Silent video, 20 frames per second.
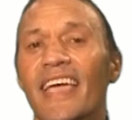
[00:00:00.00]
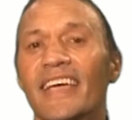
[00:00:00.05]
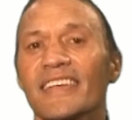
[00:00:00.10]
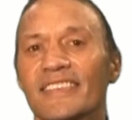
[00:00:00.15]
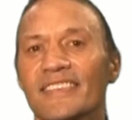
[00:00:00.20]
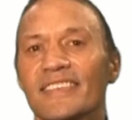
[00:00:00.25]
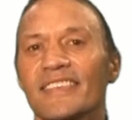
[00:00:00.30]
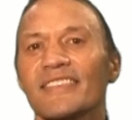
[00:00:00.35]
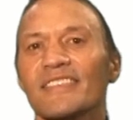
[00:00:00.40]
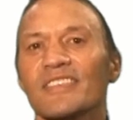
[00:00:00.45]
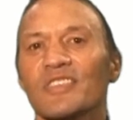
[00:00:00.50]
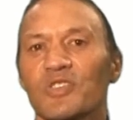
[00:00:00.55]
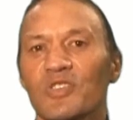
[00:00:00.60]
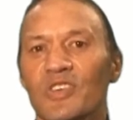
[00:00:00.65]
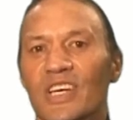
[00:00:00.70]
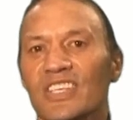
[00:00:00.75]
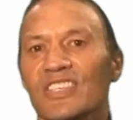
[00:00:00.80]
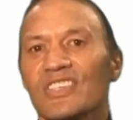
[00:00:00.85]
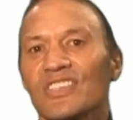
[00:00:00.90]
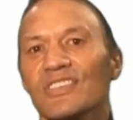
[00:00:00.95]
Access
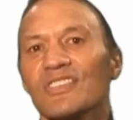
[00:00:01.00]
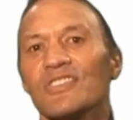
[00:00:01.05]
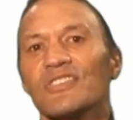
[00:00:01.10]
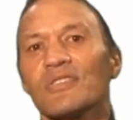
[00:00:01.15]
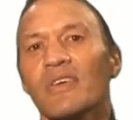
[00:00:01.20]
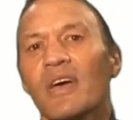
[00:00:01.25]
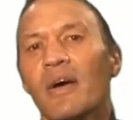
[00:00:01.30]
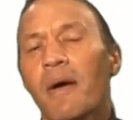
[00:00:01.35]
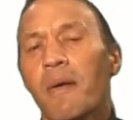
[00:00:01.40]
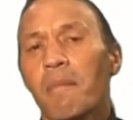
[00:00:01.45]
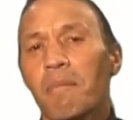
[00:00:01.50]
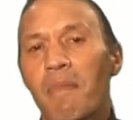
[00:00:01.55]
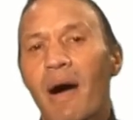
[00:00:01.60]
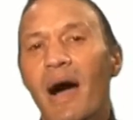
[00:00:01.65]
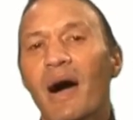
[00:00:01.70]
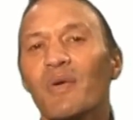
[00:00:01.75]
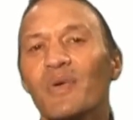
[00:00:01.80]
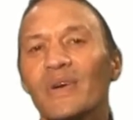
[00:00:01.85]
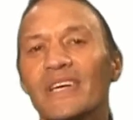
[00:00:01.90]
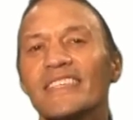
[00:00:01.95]
Corrections
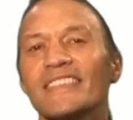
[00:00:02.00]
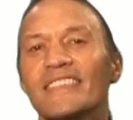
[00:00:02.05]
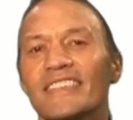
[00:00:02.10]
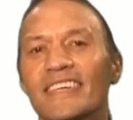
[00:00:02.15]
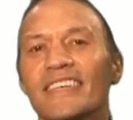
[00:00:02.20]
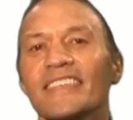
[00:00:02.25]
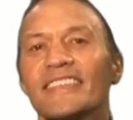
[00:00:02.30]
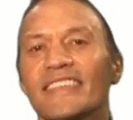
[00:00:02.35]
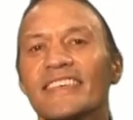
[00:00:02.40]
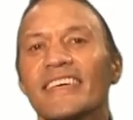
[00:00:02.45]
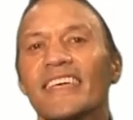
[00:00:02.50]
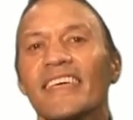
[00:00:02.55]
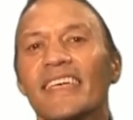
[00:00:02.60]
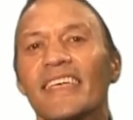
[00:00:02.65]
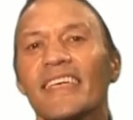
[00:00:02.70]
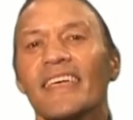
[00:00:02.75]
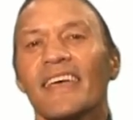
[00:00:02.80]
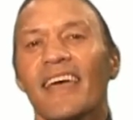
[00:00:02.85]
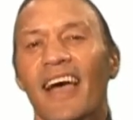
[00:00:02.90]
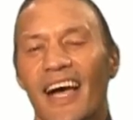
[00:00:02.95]
Māui
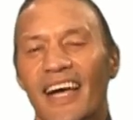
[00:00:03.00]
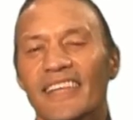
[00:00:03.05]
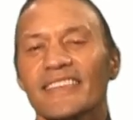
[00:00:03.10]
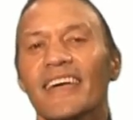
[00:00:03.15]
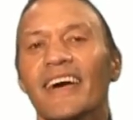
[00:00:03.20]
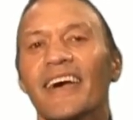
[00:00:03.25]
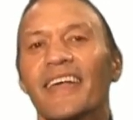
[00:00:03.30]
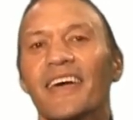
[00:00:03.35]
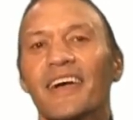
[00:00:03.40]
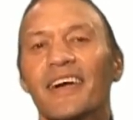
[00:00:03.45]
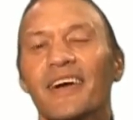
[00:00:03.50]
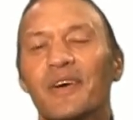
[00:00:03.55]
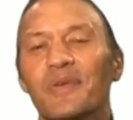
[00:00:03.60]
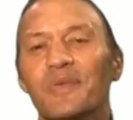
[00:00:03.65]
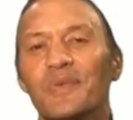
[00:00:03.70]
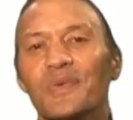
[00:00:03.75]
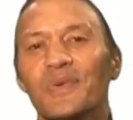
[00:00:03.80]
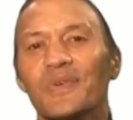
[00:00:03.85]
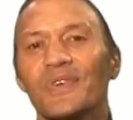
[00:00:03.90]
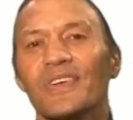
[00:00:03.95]
Tikitiki a Taranga
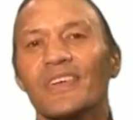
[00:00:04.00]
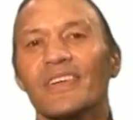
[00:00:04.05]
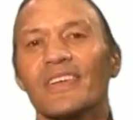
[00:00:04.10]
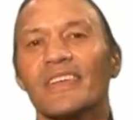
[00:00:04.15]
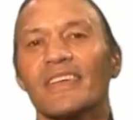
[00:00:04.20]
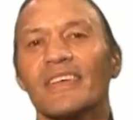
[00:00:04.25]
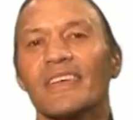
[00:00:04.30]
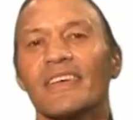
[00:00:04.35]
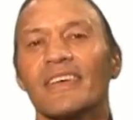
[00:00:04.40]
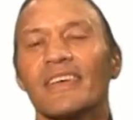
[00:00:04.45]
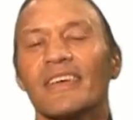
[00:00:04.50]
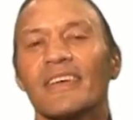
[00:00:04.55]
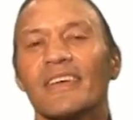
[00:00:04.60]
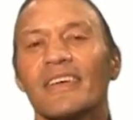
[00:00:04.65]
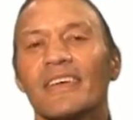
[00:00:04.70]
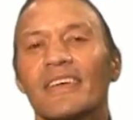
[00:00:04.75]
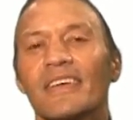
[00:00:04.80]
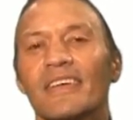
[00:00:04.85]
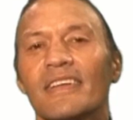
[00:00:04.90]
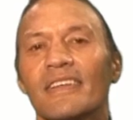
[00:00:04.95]
Award.
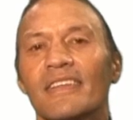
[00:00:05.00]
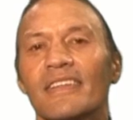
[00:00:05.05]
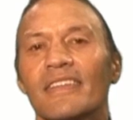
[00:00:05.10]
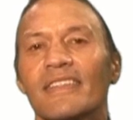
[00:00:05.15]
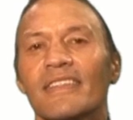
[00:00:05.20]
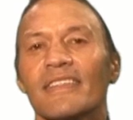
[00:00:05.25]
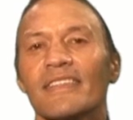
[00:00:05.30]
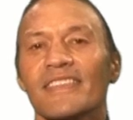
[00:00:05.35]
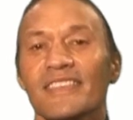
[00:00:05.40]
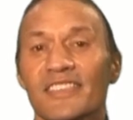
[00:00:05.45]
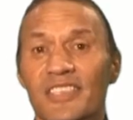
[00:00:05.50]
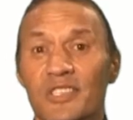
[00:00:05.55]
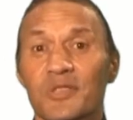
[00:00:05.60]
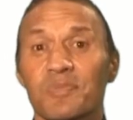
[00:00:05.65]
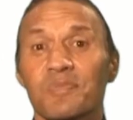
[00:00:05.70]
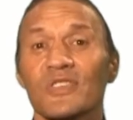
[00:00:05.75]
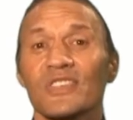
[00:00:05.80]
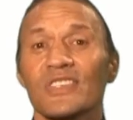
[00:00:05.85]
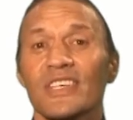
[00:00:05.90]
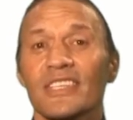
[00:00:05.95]
This is
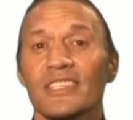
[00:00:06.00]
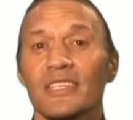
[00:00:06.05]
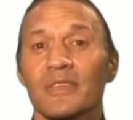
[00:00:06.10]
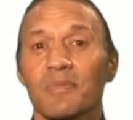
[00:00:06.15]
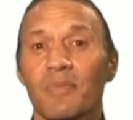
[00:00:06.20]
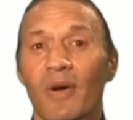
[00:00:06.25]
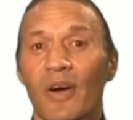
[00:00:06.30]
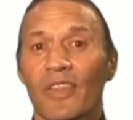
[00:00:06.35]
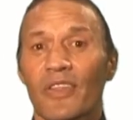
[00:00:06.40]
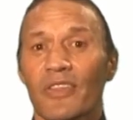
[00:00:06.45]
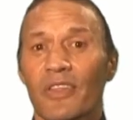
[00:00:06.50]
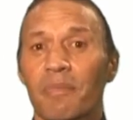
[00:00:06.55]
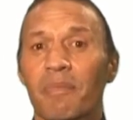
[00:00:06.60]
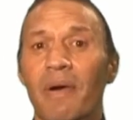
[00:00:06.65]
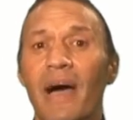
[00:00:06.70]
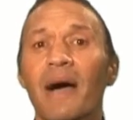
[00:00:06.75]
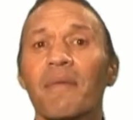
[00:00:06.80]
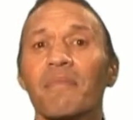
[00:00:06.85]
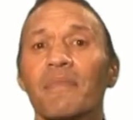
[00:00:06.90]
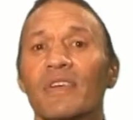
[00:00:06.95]
presented by the
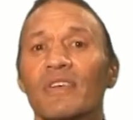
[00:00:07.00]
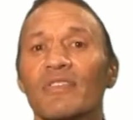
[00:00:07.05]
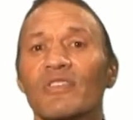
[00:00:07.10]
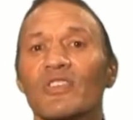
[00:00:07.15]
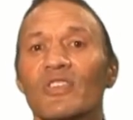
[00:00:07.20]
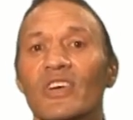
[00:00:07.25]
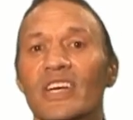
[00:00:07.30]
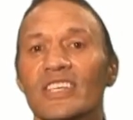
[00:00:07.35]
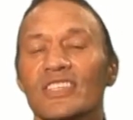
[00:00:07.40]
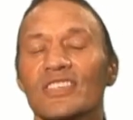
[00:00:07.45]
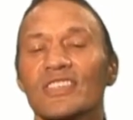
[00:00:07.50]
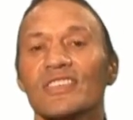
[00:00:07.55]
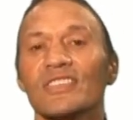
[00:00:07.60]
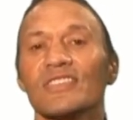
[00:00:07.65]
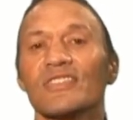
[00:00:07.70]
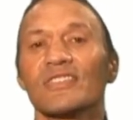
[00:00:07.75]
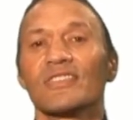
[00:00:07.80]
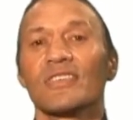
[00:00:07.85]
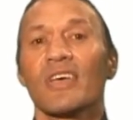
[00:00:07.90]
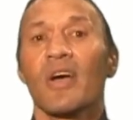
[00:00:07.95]
Department of
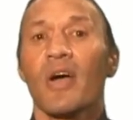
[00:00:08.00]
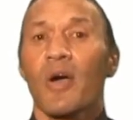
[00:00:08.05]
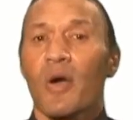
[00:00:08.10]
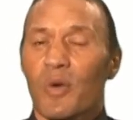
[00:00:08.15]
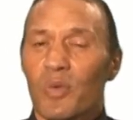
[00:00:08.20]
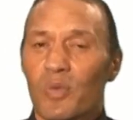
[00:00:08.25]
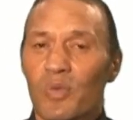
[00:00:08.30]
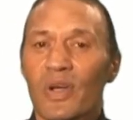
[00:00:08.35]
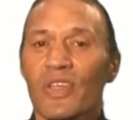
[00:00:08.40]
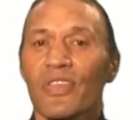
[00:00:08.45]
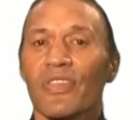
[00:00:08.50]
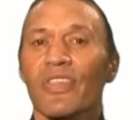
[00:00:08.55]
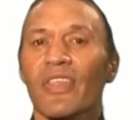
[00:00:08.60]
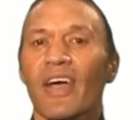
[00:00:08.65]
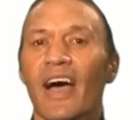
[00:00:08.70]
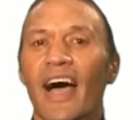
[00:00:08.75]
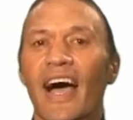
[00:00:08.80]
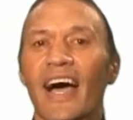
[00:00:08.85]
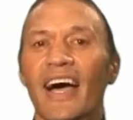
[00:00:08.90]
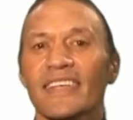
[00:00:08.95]
Corrections with
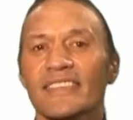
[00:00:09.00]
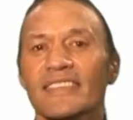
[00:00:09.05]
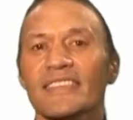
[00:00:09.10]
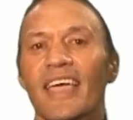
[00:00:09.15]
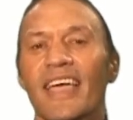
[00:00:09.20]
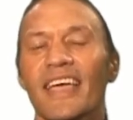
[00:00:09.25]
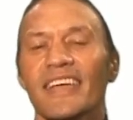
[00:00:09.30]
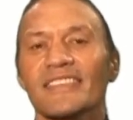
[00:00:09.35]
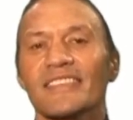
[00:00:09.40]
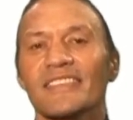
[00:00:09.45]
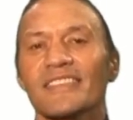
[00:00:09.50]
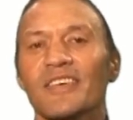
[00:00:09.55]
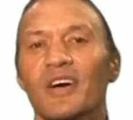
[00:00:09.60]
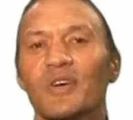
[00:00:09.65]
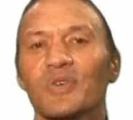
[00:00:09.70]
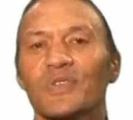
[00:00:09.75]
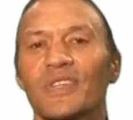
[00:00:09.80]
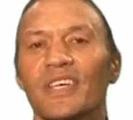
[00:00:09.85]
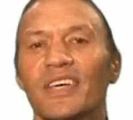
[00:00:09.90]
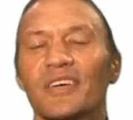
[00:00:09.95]
Arts Access
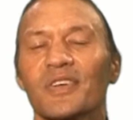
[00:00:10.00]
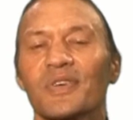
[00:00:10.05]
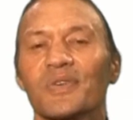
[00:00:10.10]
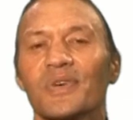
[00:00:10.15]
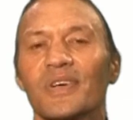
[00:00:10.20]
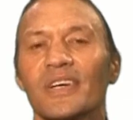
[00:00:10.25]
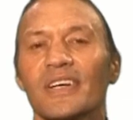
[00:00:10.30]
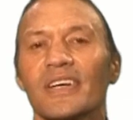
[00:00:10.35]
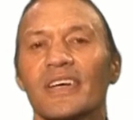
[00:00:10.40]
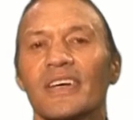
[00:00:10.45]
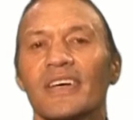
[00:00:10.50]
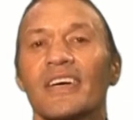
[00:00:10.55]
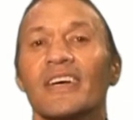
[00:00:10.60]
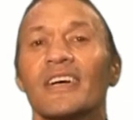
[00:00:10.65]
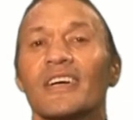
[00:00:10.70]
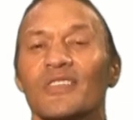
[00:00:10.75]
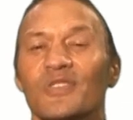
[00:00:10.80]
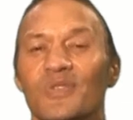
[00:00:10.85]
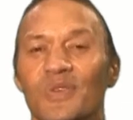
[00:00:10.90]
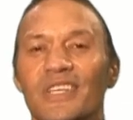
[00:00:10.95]
Aotearoa
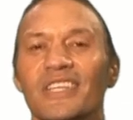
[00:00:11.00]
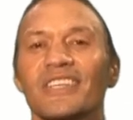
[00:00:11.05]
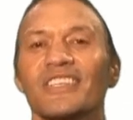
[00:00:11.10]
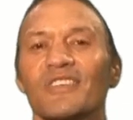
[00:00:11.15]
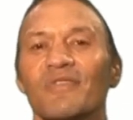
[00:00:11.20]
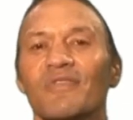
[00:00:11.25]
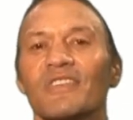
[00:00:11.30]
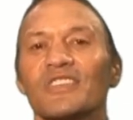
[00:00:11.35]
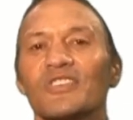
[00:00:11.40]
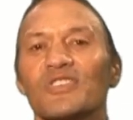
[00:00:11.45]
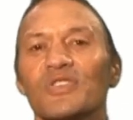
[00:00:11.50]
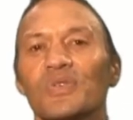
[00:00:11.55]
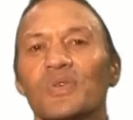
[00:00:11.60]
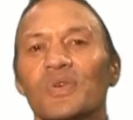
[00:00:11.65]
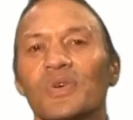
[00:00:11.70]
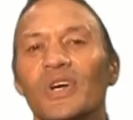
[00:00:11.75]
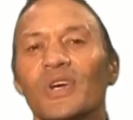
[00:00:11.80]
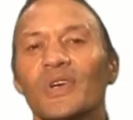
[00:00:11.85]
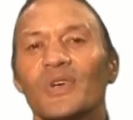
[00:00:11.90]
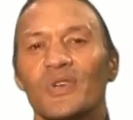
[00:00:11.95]
to an
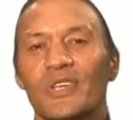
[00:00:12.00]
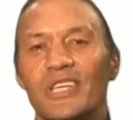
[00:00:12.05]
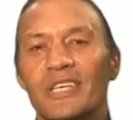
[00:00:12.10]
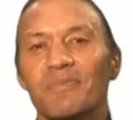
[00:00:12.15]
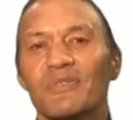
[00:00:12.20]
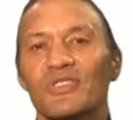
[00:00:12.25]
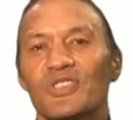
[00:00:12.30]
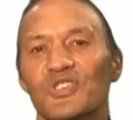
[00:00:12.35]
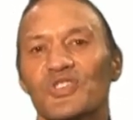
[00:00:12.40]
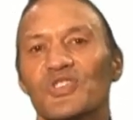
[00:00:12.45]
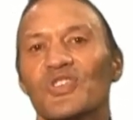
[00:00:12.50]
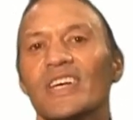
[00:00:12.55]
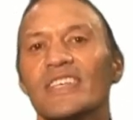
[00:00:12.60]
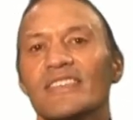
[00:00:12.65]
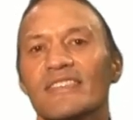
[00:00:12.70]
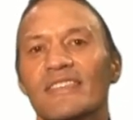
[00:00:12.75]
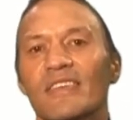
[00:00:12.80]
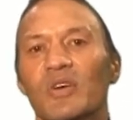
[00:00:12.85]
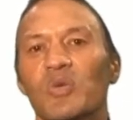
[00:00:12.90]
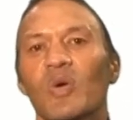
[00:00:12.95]
individual who
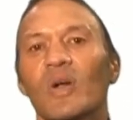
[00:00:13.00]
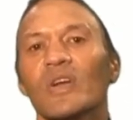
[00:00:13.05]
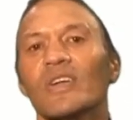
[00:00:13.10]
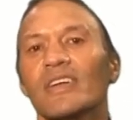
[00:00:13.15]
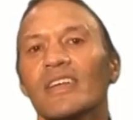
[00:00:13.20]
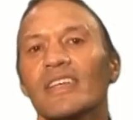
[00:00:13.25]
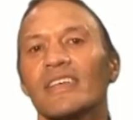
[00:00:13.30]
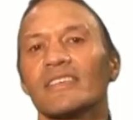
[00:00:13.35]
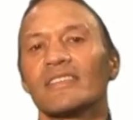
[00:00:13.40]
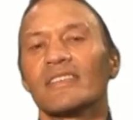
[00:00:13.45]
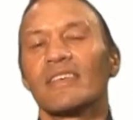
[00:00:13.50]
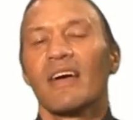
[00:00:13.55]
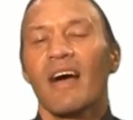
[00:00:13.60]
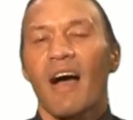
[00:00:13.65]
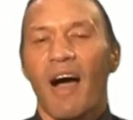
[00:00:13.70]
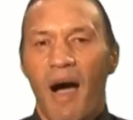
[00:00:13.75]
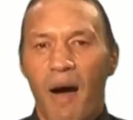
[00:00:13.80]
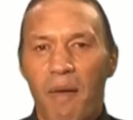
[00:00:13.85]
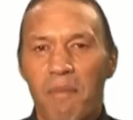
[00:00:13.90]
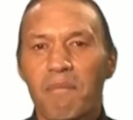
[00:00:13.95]
demonstrates the qualities
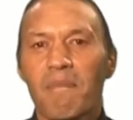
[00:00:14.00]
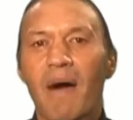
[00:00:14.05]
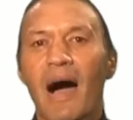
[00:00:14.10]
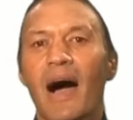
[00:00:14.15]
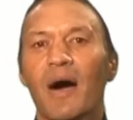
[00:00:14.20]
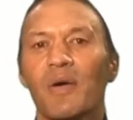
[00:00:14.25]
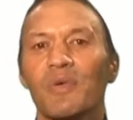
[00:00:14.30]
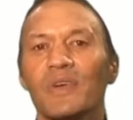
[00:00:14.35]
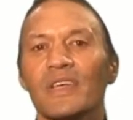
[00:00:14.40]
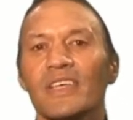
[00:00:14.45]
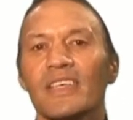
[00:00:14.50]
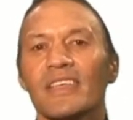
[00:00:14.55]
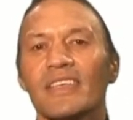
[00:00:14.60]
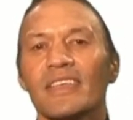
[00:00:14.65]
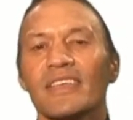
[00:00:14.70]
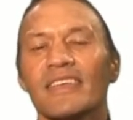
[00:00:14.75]
of Māui.